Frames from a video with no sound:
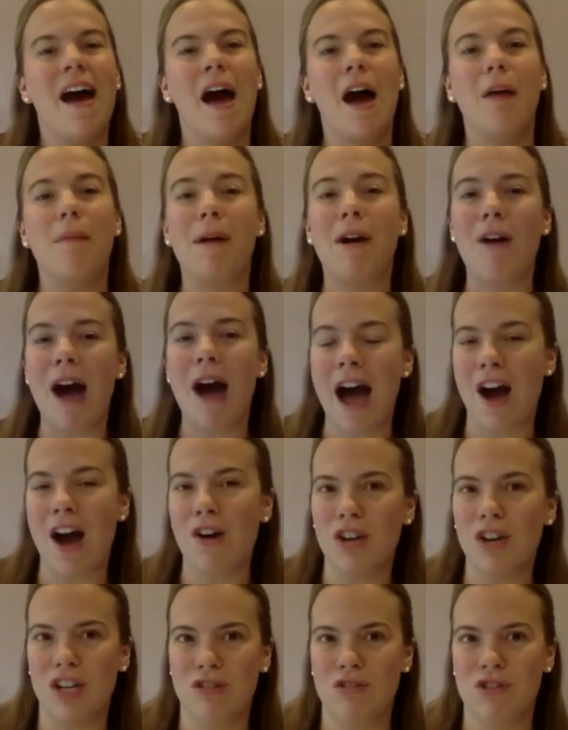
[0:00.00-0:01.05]
about how
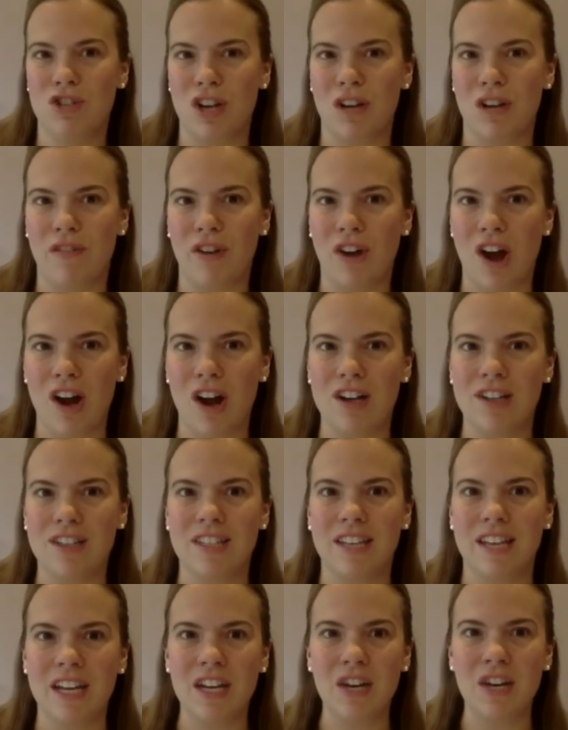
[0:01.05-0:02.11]
to use shuffle
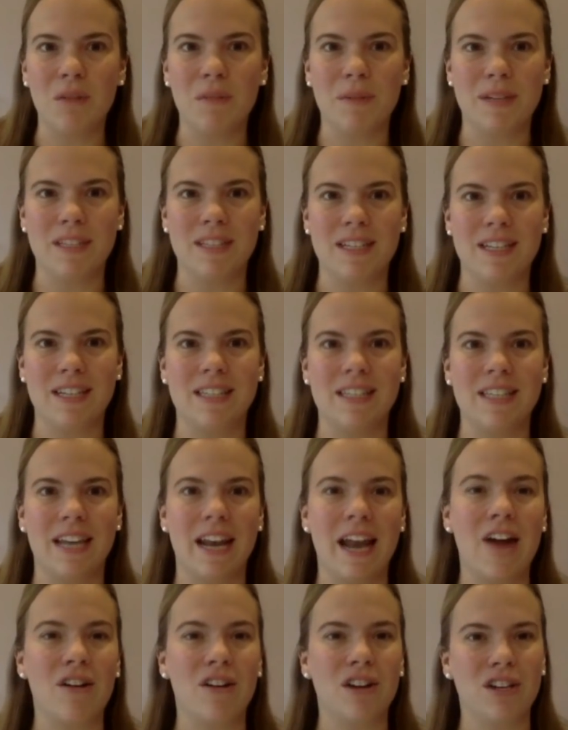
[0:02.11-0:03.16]
cards in your business
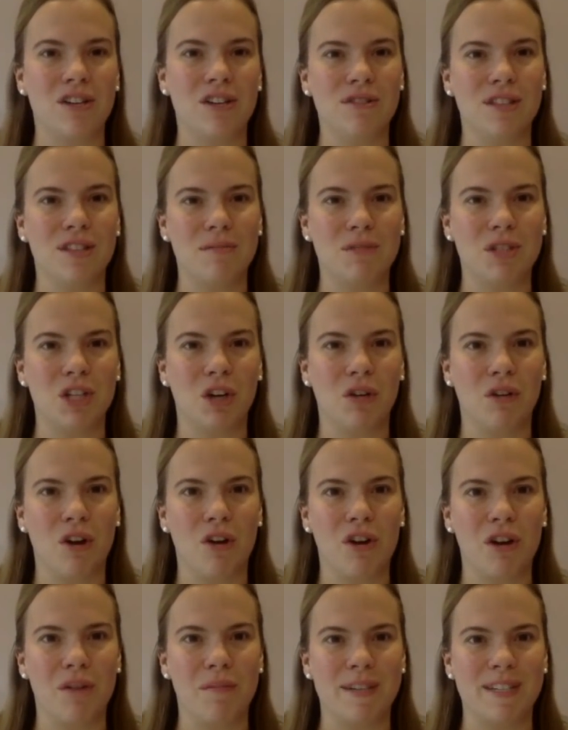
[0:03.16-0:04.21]
and how to use them to grow
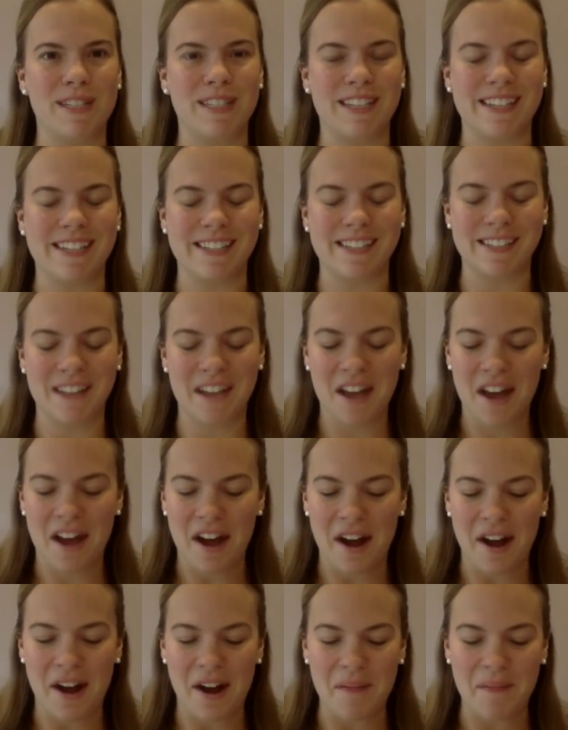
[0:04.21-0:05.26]
your business.
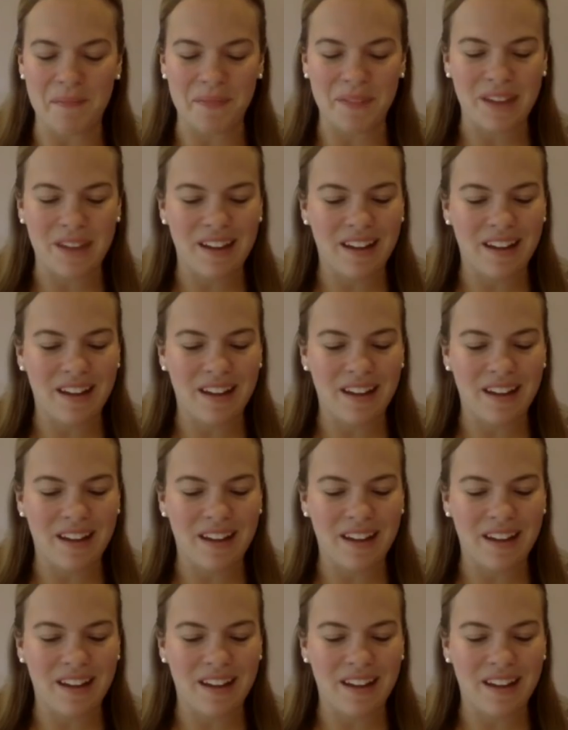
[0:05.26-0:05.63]
I'm